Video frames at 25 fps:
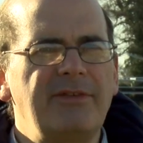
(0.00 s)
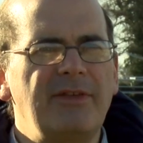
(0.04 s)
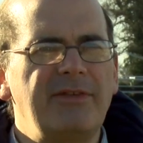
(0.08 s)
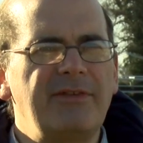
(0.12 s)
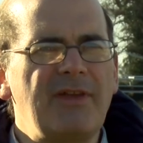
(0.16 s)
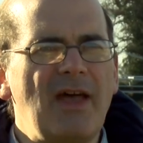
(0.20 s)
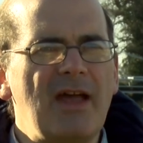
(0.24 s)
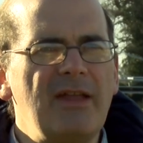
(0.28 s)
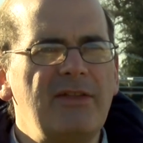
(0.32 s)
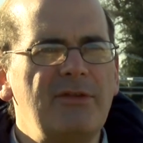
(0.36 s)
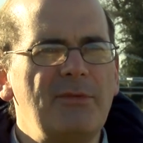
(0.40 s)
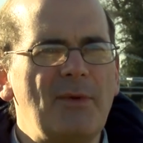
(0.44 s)

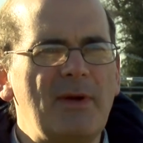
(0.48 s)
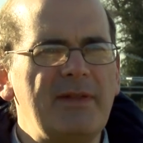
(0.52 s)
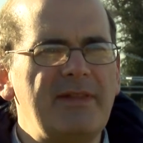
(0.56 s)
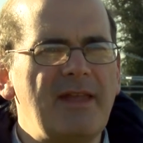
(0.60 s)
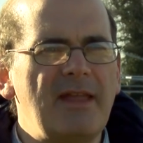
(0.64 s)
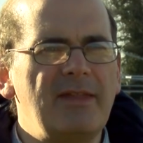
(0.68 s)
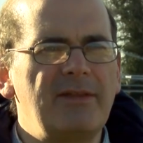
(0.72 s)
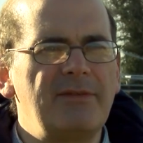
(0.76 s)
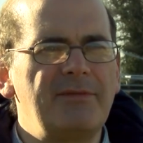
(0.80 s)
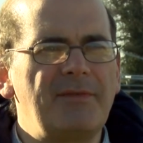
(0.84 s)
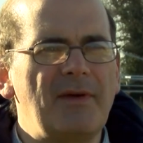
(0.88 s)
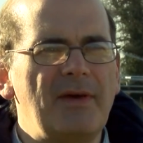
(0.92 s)
designed to
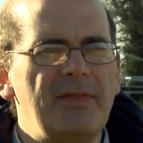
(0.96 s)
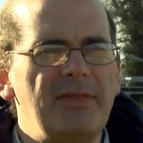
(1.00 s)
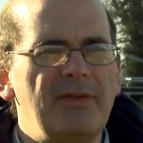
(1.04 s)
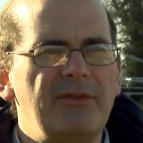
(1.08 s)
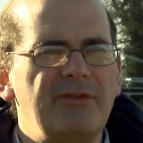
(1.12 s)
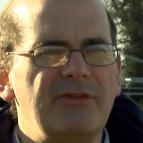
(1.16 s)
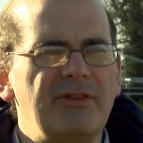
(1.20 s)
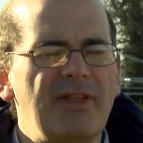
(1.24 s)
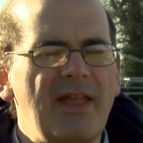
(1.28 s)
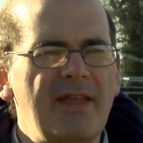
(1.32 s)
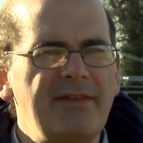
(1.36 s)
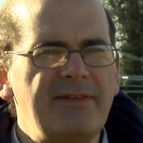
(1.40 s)
identify the
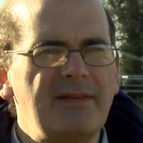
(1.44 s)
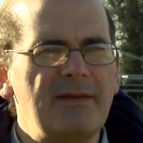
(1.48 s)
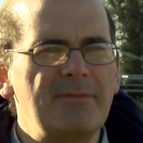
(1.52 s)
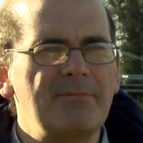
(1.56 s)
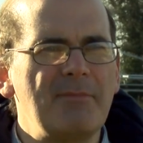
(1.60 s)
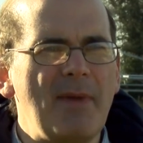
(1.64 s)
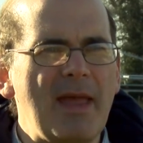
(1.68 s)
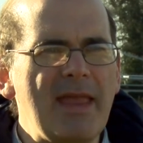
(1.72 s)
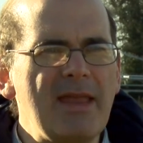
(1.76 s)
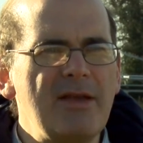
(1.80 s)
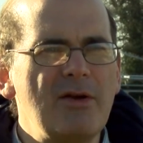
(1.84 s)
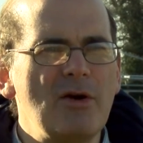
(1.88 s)

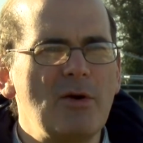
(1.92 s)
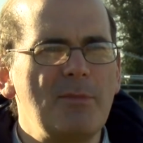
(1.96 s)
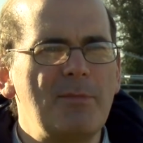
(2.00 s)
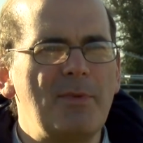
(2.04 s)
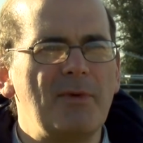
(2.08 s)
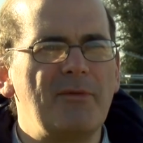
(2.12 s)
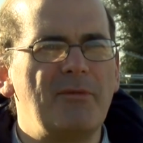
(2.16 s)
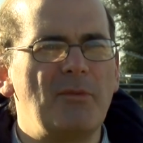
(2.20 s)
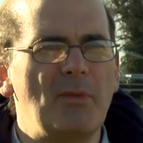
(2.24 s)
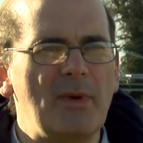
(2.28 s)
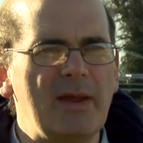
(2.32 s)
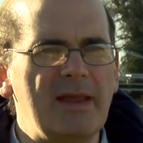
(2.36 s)
genetic
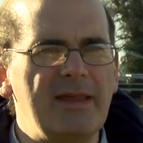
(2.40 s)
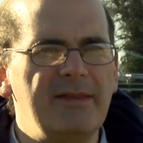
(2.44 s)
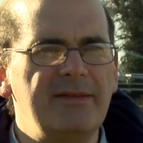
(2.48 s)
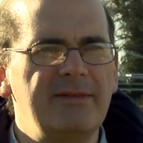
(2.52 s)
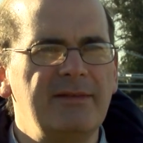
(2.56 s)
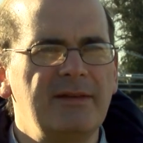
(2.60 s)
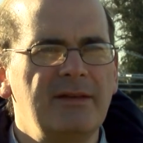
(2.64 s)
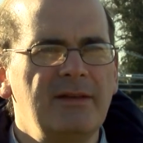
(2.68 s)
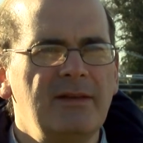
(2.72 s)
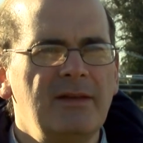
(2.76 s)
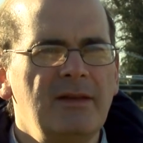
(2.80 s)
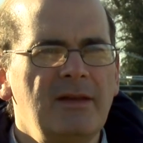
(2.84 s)
makeup of wheat